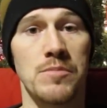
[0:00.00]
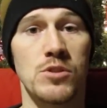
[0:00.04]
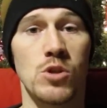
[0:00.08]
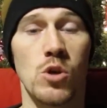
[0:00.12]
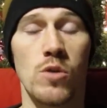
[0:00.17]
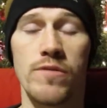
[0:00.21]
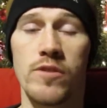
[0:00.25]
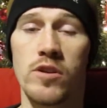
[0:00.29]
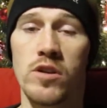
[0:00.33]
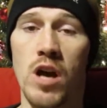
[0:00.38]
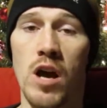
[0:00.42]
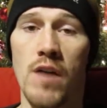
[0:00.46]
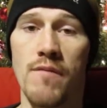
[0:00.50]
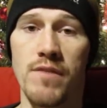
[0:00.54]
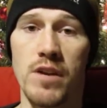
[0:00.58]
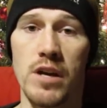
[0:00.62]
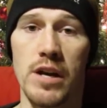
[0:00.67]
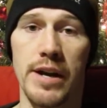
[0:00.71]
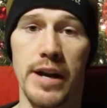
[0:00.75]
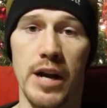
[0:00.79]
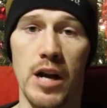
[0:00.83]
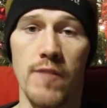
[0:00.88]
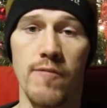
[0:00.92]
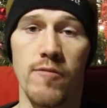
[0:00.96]
So if you're not
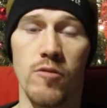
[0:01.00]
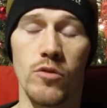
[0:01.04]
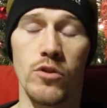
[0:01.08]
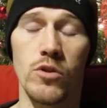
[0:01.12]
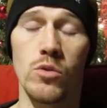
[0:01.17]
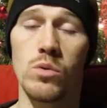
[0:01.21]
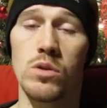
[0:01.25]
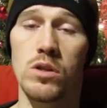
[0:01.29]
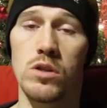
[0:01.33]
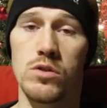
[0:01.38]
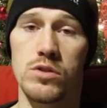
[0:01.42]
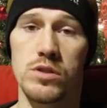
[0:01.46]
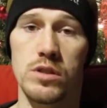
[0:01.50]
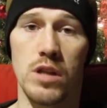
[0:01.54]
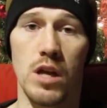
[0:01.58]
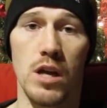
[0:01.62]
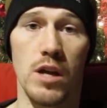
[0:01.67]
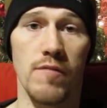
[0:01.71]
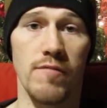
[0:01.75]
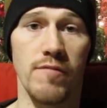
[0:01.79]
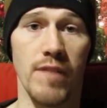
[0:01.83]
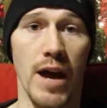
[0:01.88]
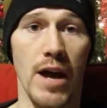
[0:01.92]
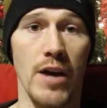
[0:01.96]
very careful, you will lose a
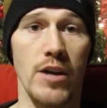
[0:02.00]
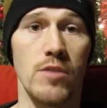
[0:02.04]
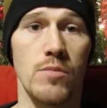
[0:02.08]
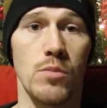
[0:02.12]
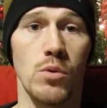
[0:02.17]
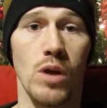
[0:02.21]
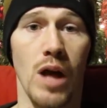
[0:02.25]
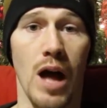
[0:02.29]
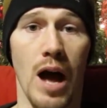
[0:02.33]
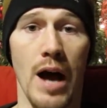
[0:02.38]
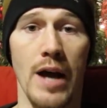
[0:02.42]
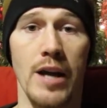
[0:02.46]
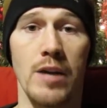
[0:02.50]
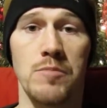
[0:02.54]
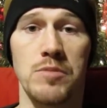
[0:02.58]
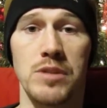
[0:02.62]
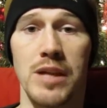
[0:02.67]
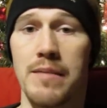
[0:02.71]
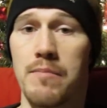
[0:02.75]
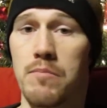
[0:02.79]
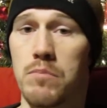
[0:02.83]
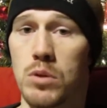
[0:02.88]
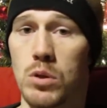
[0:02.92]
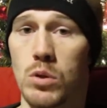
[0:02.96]
lot of valuable items
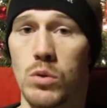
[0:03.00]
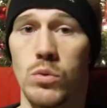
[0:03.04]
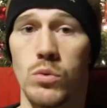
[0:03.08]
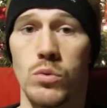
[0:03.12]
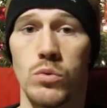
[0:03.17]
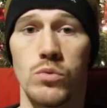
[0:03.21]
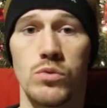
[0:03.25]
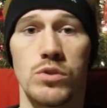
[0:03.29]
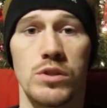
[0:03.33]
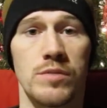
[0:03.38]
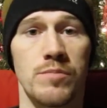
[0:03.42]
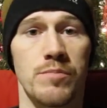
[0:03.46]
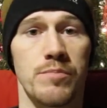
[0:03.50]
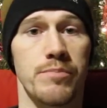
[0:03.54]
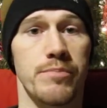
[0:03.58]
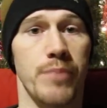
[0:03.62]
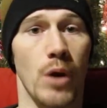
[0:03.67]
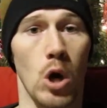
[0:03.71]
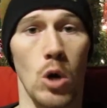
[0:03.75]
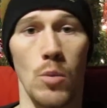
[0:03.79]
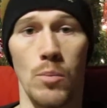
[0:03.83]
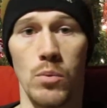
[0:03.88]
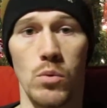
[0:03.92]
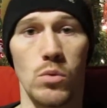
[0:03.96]
like blues and
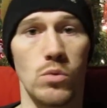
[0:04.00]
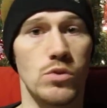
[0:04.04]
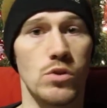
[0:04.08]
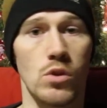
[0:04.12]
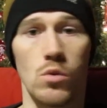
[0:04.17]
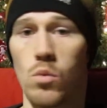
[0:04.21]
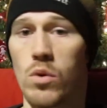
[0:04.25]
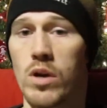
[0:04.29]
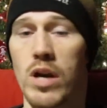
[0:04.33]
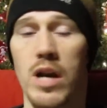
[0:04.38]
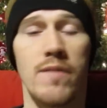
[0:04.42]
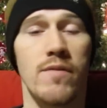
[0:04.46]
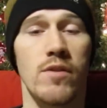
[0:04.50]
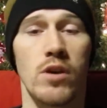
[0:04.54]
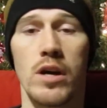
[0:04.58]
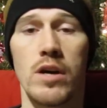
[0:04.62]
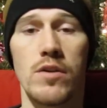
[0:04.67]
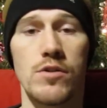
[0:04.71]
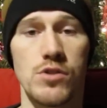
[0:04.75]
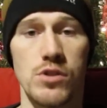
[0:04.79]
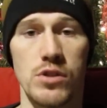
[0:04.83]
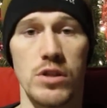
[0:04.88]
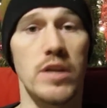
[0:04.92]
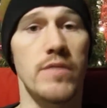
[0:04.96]
purples or whatever
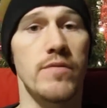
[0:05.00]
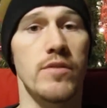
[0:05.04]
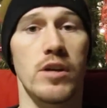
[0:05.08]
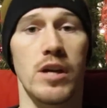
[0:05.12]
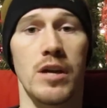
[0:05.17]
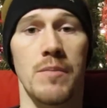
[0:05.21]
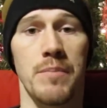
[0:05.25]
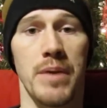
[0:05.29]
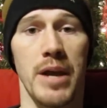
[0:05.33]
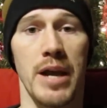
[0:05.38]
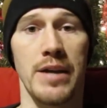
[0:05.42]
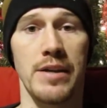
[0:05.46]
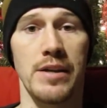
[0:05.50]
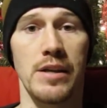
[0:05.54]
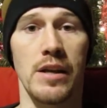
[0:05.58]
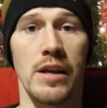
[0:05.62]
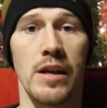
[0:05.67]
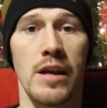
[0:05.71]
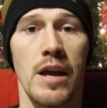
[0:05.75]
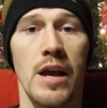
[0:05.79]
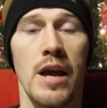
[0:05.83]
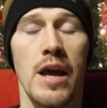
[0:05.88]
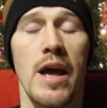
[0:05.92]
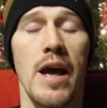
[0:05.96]
else you give your companion.
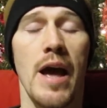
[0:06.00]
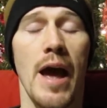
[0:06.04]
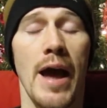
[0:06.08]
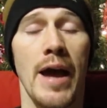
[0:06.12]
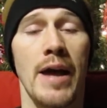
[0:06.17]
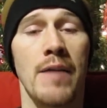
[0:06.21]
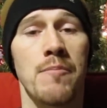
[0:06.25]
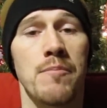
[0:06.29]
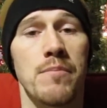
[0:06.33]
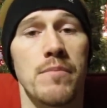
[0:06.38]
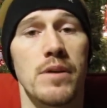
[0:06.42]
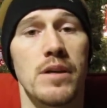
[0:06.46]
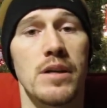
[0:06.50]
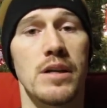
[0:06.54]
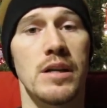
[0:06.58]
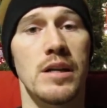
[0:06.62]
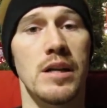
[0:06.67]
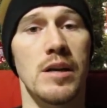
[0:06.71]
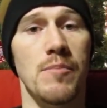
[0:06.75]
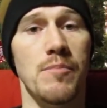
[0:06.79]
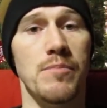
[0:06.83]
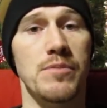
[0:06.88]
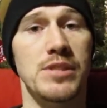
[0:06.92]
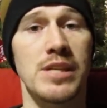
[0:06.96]
And
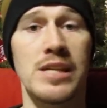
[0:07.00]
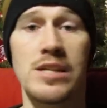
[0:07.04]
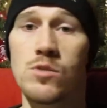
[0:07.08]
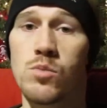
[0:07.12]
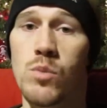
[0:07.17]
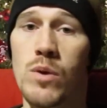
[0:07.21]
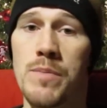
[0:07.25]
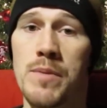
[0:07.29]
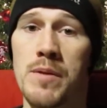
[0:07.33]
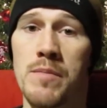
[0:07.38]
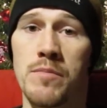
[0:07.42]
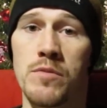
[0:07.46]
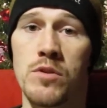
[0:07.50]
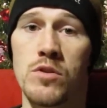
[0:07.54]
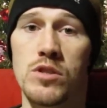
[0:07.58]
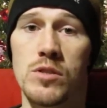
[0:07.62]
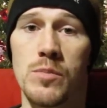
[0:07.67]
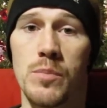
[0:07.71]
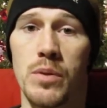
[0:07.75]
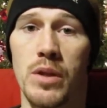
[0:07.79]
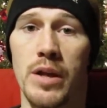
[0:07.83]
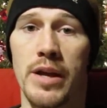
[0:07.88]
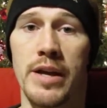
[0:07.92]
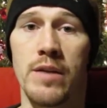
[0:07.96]
since we've been used
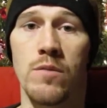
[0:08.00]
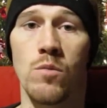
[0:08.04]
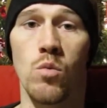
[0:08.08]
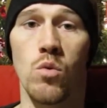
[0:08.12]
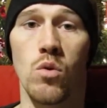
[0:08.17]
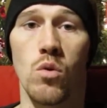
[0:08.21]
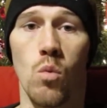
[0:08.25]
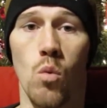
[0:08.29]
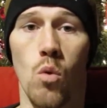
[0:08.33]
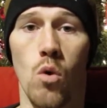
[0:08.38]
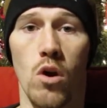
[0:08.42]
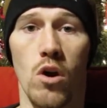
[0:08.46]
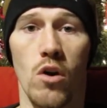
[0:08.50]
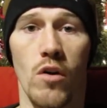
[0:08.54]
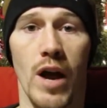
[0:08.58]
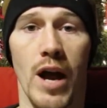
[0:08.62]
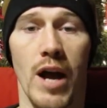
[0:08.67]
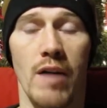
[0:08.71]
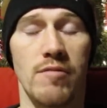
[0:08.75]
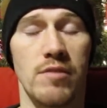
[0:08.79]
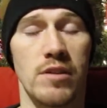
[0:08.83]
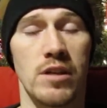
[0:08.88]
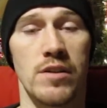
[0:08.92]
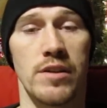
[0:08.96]
to playing World of
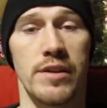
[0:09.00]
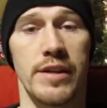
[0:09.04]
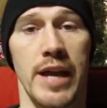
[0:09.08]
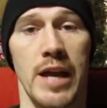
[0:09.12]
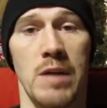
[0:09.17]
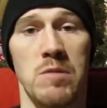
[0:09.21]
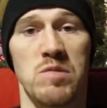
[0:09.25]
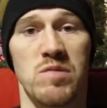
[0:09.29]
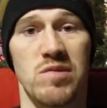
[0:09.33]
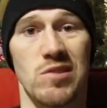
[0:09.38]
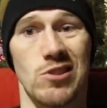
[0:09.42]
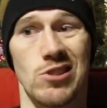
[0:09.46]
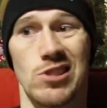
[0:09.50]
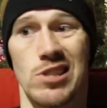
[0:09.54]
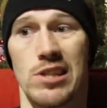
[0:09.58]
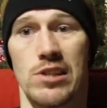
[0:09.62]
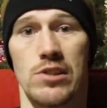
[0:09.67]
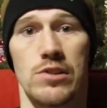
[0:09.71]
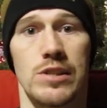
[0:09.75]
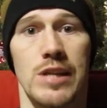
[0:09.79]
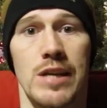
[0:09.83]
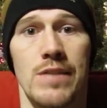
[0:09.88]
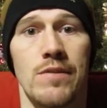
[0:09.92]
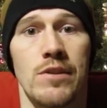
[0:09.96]
Warcraft and other games for 6
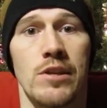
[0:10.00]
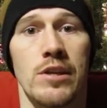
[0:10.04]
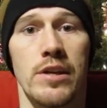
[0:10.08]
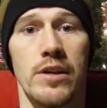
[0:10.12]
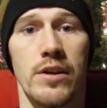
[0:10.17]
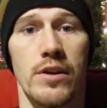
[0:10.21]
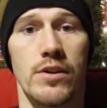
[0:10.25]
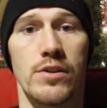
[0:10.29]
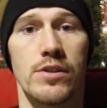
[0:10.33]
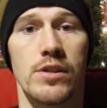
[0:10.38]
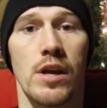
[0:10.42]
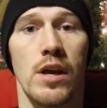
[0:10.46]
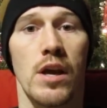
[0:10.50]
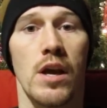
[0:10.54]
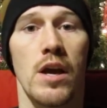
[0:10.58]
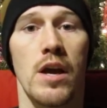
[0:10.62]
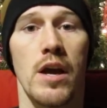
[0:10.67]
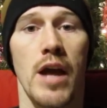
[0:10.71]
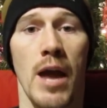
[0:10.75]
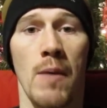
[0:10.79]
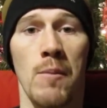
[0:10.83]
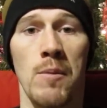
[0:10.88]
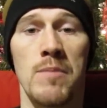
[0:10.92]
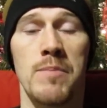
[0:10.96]
or 7 years,
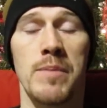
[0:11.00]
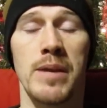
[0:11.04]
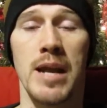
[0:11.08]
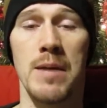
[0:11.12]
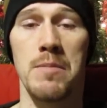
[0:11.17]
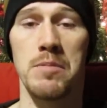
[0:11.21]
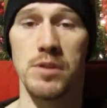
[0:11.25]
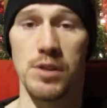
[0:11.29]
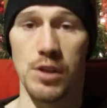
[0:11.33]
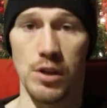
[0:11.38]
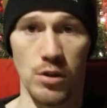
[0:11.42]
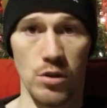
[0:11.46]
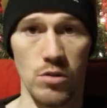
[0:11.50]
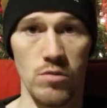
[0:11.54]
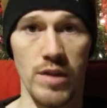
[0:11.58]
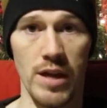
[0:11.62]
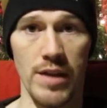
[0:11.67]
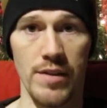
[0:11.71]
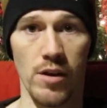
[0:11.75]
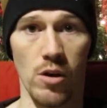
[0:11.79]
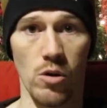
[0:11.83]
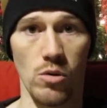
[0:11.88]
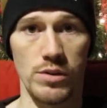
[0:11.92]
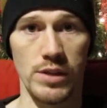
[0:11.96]
and we've been able to do
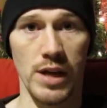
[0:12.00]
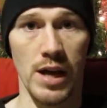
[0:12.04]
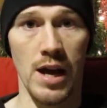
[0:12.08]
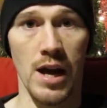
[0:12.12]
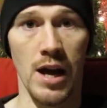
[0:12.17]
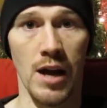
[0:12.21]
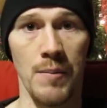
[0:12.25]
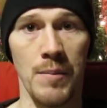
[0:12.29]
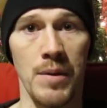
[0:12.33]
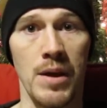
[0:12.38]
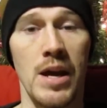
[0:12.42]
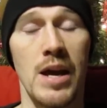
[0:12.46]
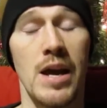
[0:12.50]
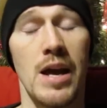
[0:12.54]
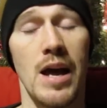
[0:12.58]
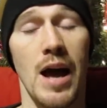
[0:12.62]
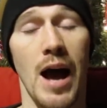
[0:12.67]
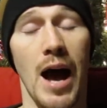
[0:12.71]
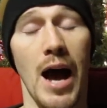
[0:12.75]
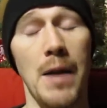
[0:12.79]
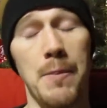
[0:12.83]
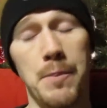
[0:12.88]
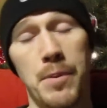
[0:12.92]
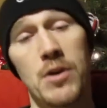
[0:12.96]
that the whole time,
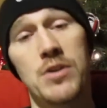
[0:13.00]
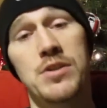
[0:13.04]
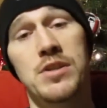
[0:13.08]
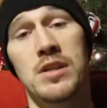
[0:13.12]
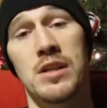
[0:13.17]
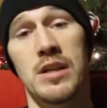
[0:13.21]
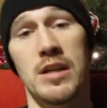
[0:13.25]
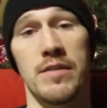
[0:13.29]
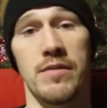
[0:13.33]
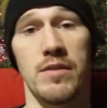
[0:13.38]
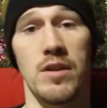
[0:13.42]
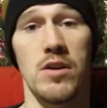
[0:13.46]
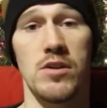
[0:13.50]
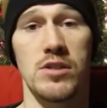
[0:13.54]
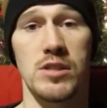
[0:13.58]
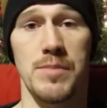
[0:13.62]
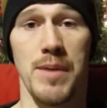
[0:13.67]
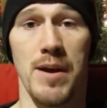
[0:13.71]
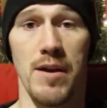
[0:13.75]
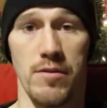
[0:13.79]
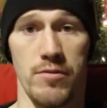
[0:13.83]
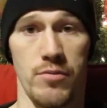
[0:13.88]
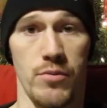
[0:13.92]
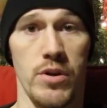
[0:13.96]
I personally have lost
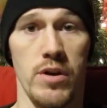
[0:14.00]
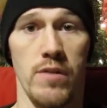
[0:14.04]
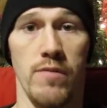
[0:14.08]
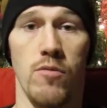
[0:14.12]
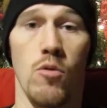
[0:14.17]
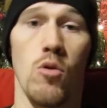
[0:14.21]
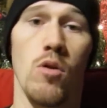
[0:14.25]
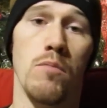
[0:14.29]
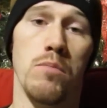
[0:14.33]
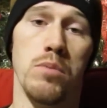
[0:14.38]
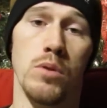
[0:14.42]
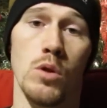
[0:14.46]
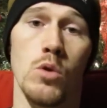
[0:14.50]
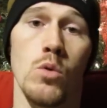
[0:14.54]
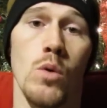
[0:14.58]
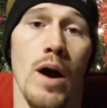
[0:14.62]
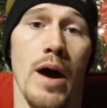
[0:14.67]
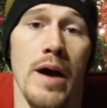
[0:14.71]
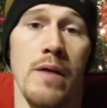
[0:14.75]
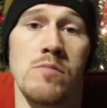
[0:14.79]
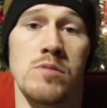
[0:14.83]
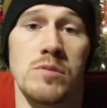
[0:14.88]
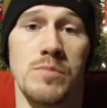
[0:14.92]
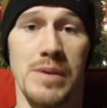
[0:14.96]
about 3 or 4 blue
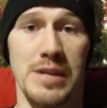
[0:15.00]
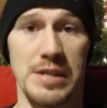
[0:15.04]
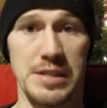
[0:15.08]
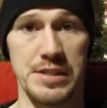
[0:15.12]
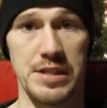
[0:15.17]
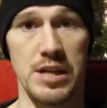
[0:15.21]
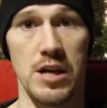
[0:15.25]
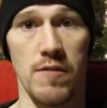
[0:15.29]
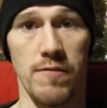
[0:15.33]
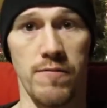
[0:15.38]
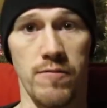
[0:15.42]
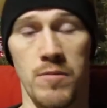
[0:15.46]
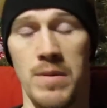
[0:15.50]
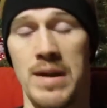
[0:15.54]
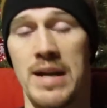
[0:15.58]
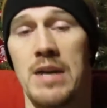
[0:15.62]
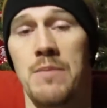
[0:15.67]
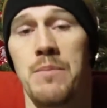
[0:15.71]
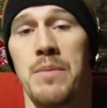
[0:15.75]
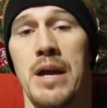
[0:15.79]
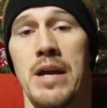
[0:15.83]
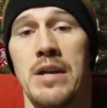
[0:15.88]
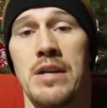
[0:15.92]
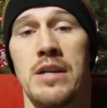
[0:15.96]
items myself for my
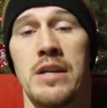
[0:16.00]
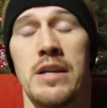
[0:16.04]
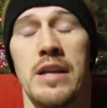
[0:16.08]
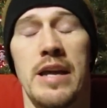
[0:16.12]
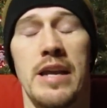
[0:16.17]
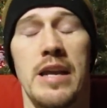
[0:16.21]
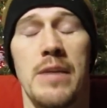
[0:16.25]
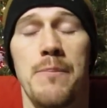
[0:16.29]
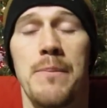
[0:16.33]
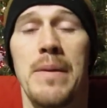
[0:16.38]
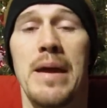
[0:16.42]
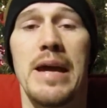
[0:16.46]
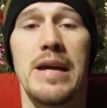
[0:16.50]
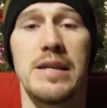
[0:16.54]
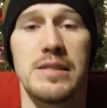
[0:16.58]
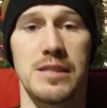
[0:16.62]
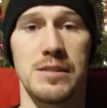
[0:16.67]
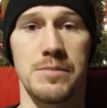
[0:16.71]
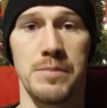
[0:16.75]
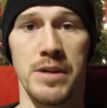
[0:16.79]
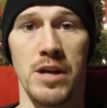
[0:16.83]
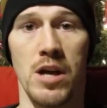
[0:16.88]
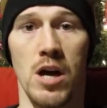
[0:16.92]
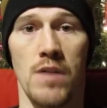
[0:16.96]
companion, and it
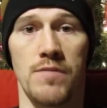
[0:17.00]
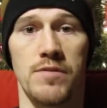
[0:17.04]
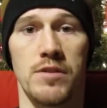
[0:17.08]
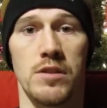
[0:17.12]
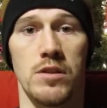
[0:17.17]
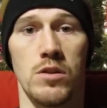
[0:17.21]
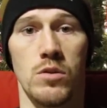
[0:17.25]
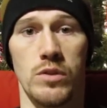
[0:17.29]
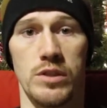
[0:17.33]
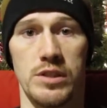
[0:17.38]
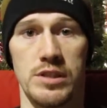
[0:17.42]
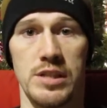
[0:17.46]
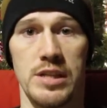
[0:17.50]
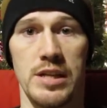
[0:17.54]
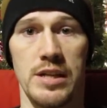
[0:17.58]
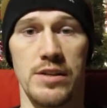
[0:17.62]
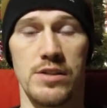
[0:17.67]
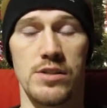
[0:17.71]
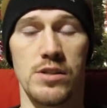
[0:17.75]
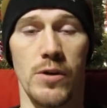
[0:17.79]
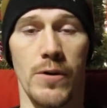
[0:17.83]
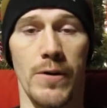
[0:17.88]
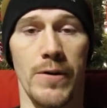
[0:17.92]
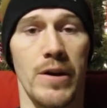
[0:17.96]
pisses me off to no extent.
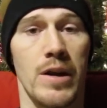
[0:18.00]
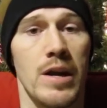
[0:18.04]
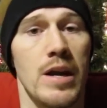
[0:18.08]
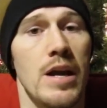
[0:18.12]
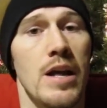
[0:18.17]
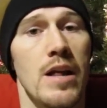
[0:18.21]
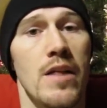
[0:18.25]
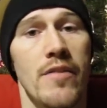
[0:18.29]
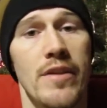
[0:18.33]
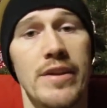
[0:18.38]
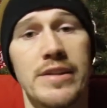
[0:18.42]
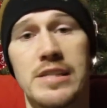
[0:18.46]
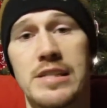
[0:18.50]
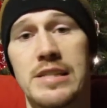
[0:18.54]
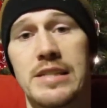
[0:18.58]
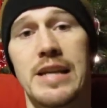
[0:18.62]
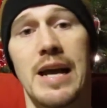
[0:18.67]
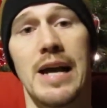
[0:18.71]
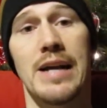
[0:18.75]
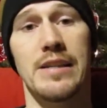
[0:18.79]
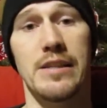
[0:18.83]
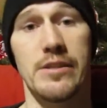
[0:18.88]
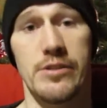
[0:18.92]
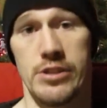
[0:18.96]
So this has
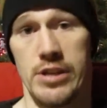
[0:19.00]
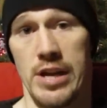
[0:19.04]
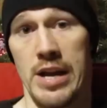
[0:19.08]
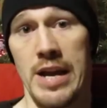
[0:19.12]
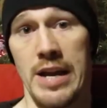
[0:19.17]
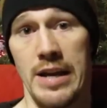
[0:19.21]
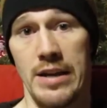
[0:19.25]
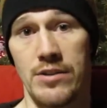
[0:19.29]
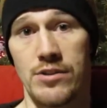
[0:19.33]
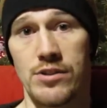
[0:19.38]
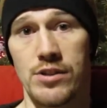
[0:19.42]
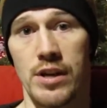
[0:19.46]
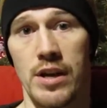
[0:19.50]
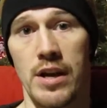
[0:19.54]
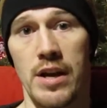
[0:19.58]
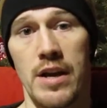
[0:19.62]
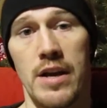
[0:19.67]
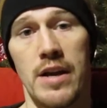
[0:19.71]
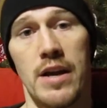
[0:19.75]
got to change.